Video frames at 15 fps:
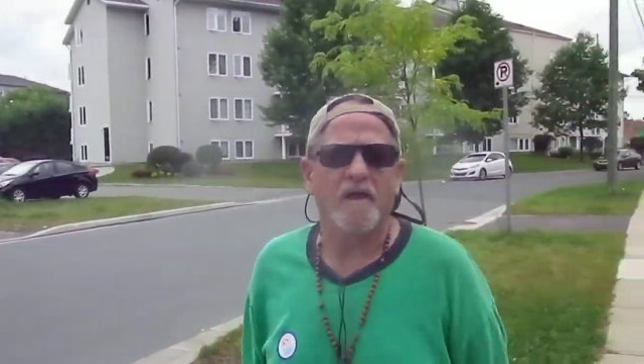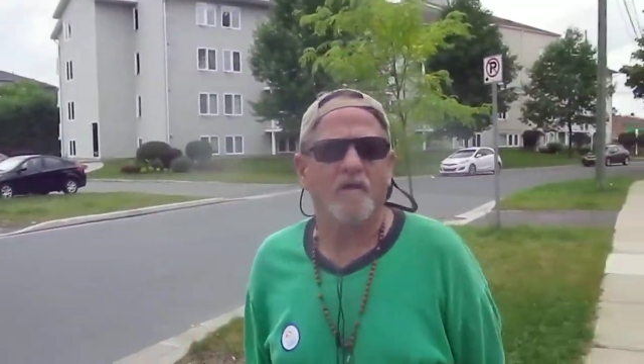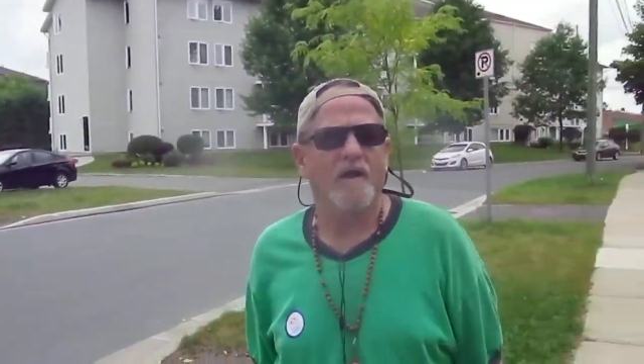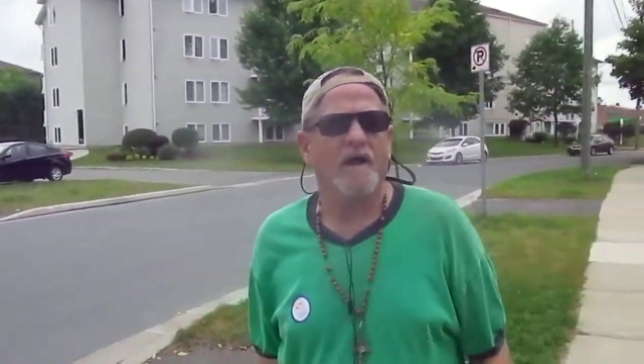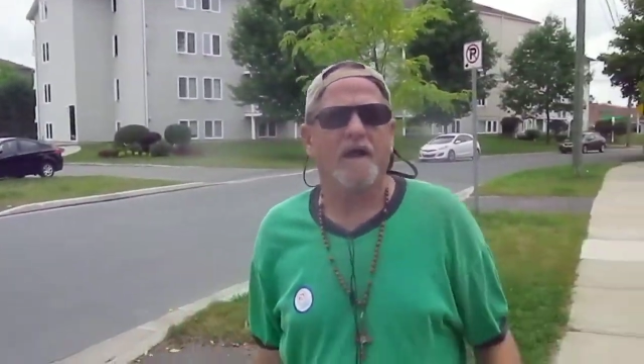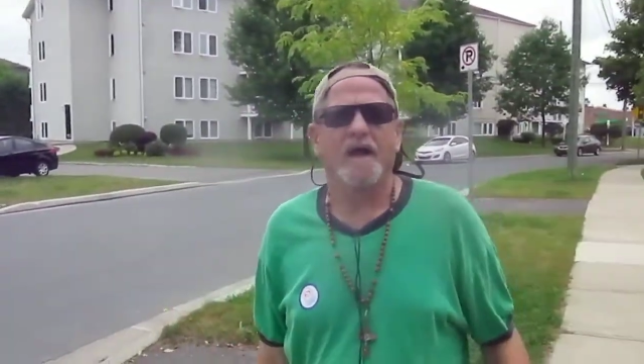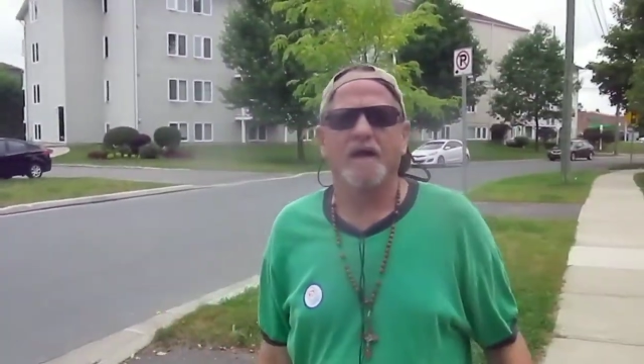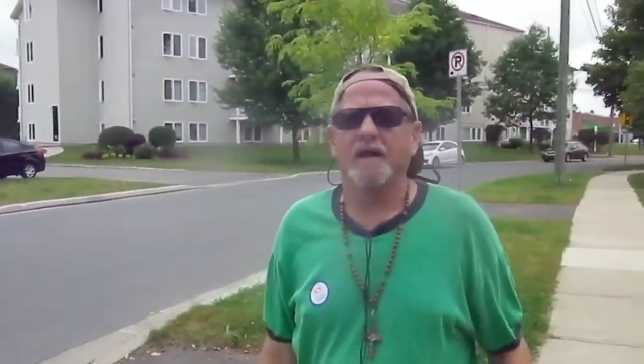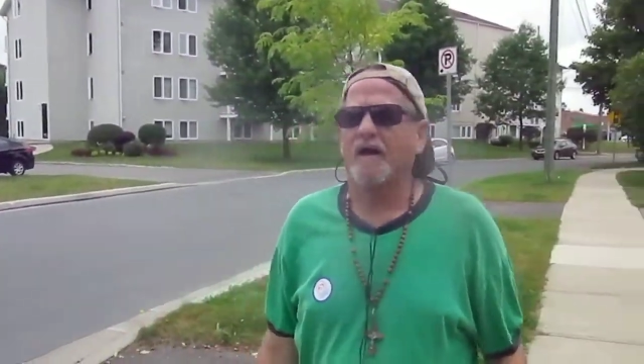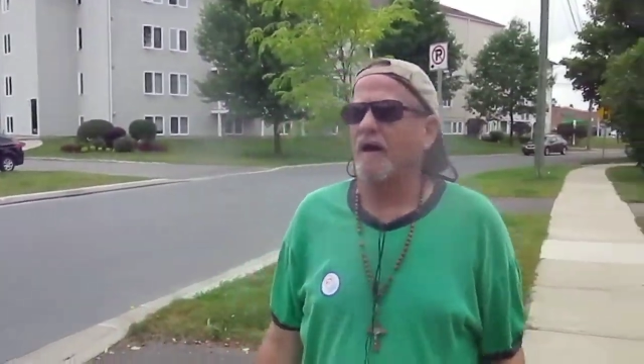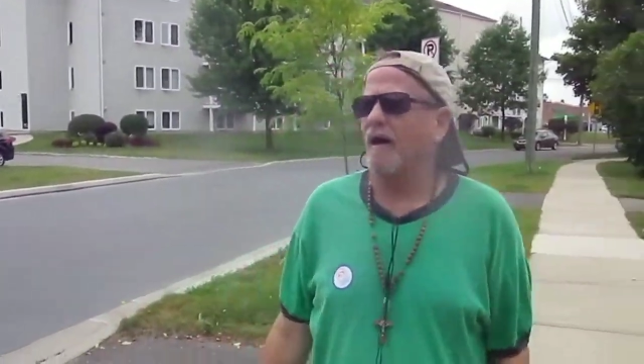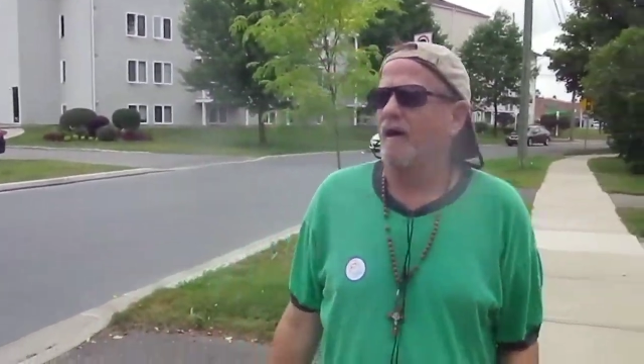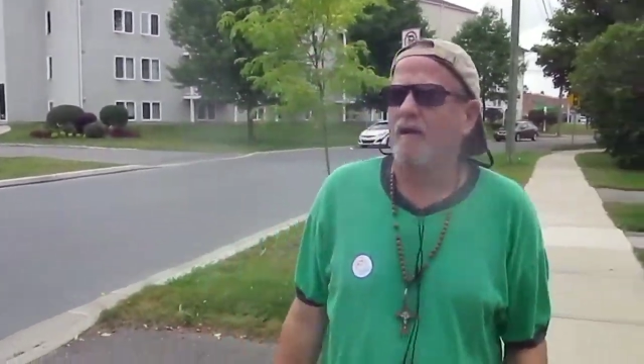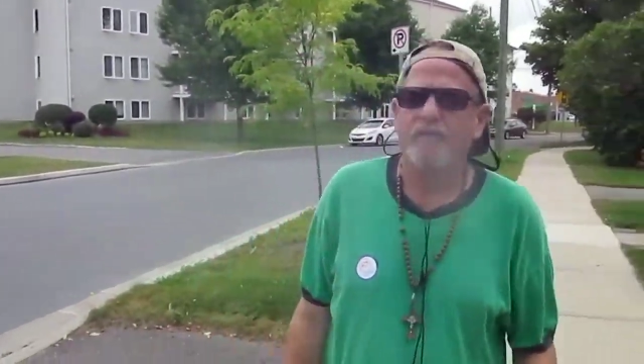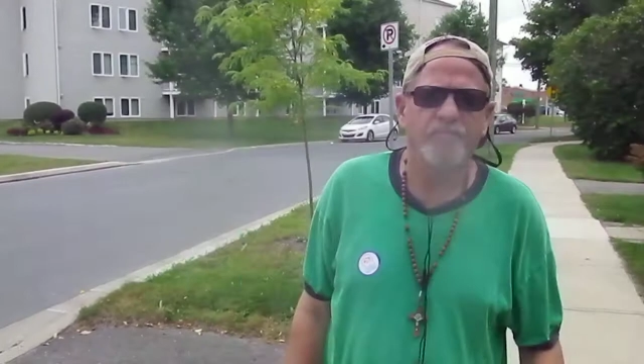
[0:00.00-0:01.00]
LeBlanc here.
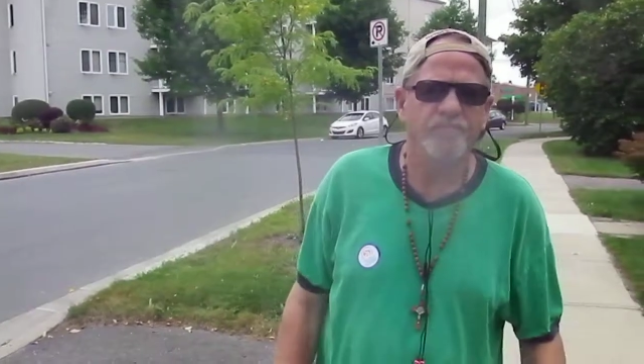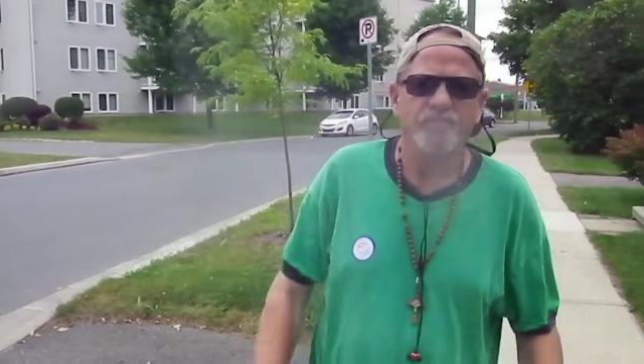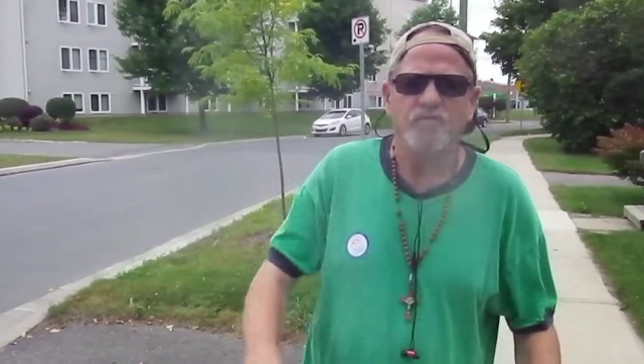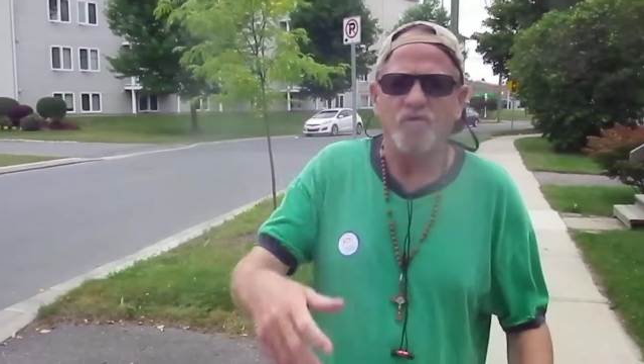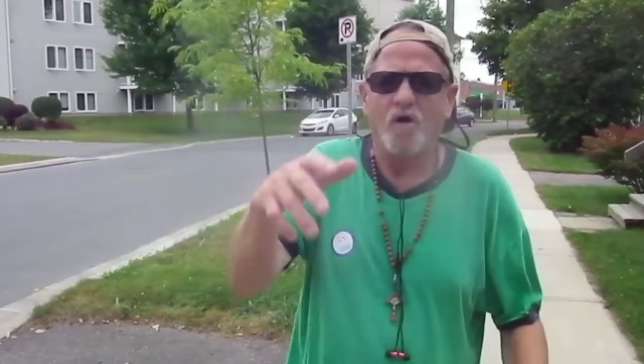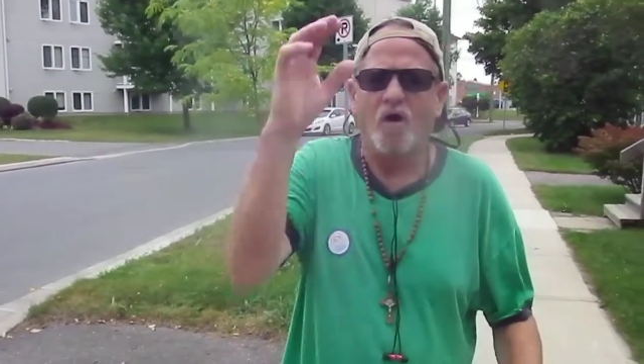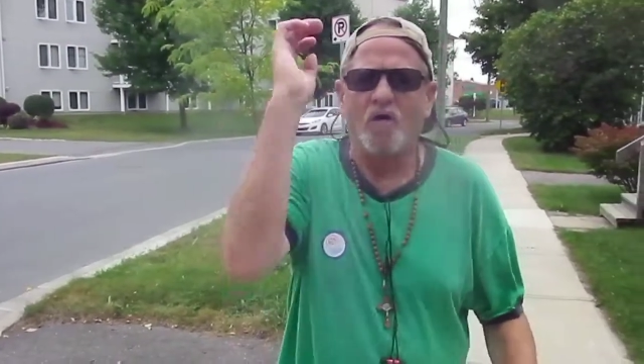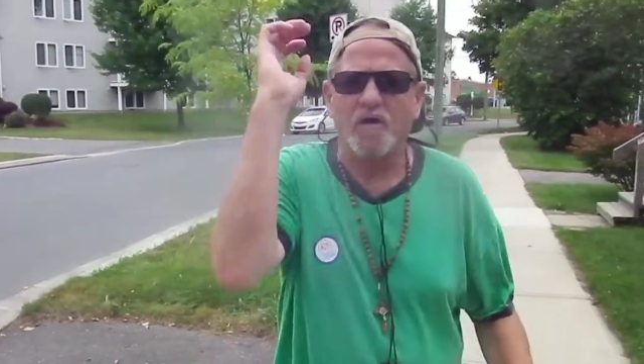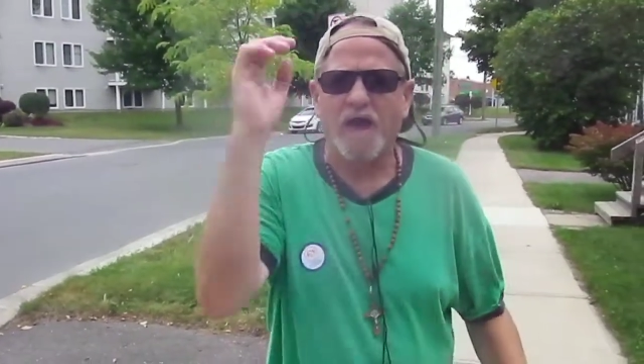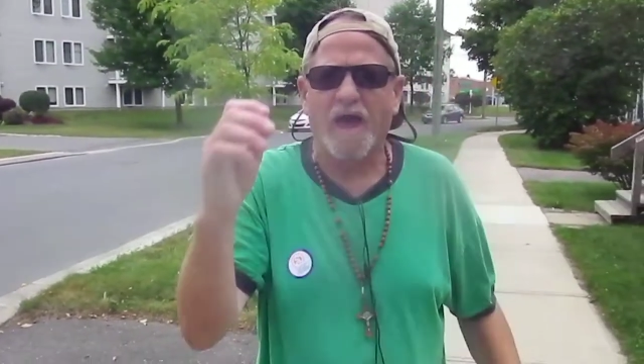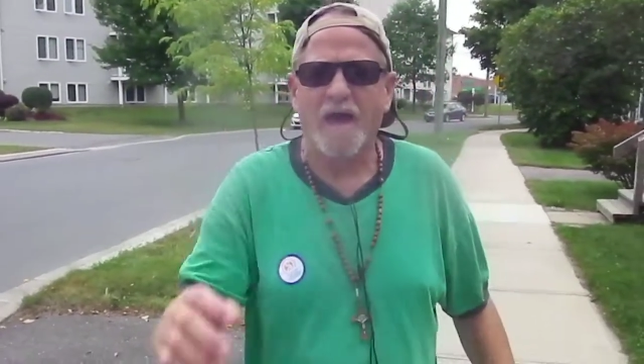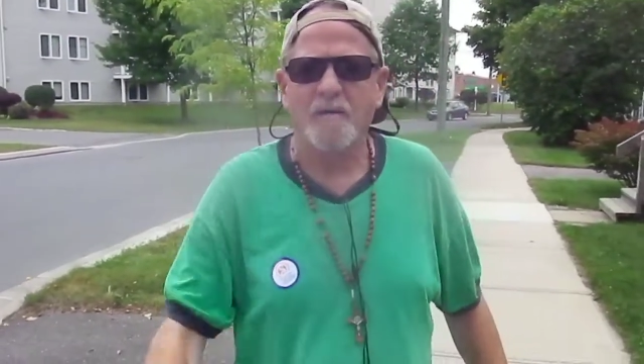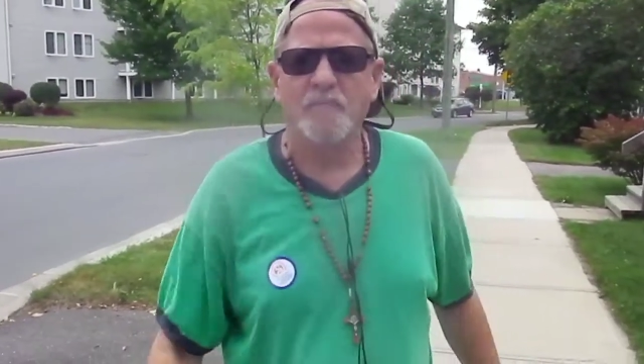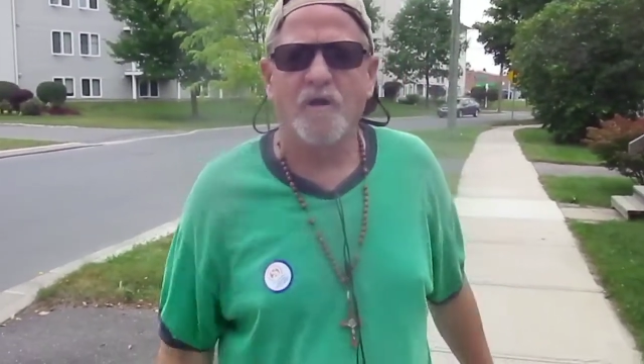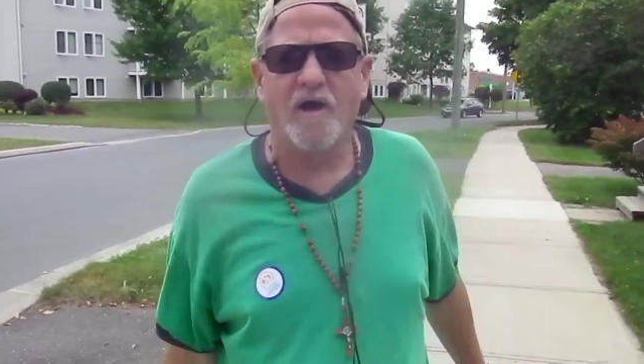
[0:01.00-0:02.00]
I got a
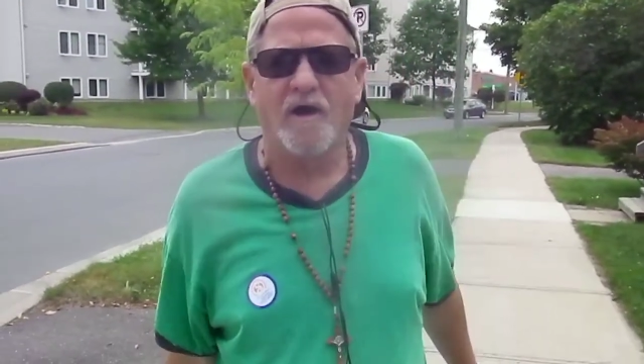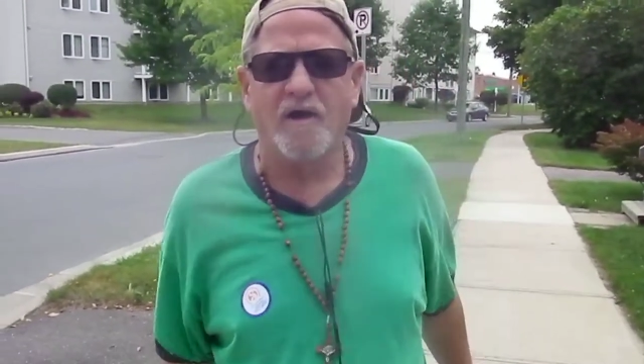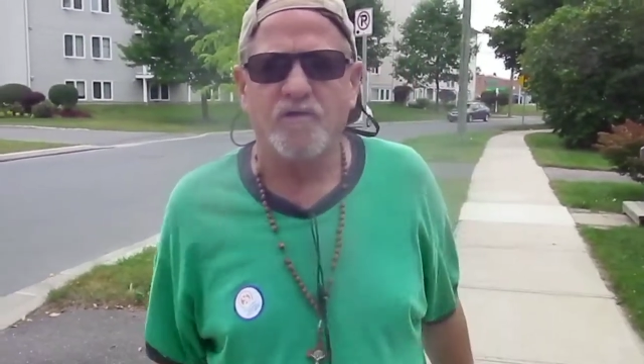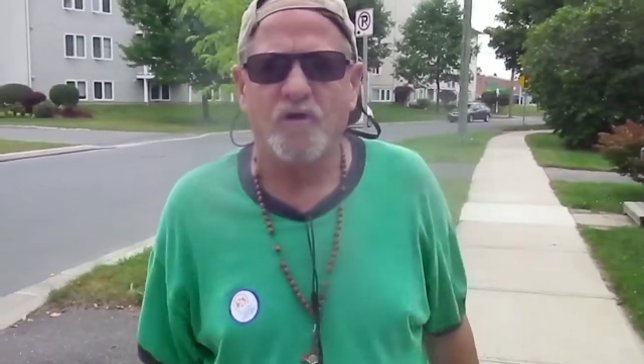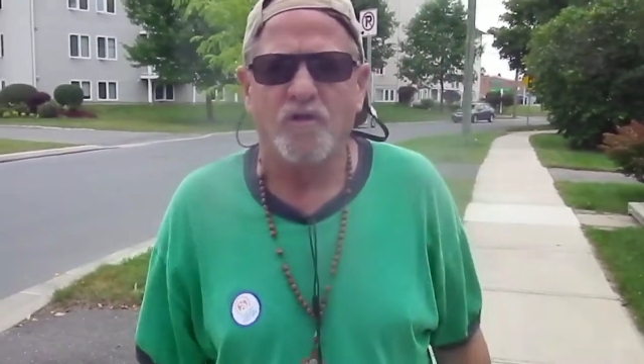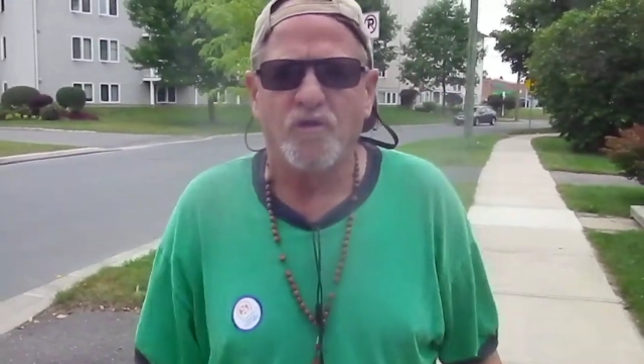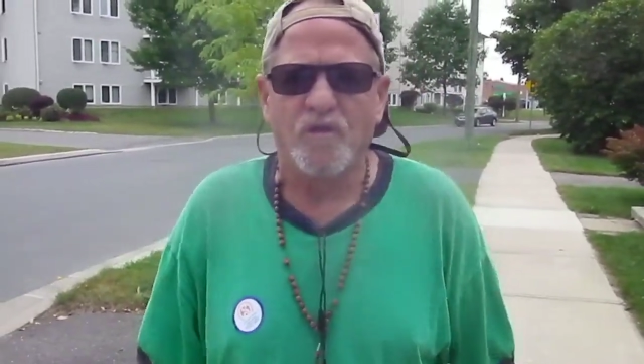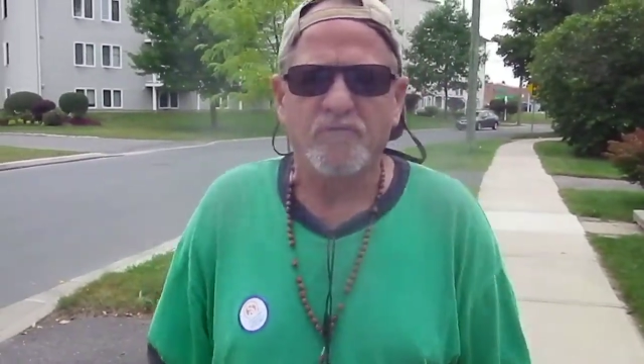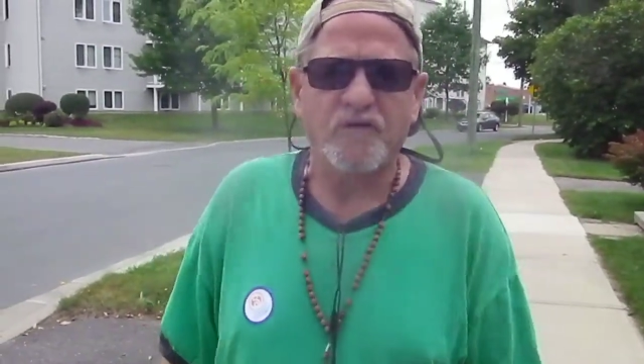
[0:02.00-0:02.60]
an old camera.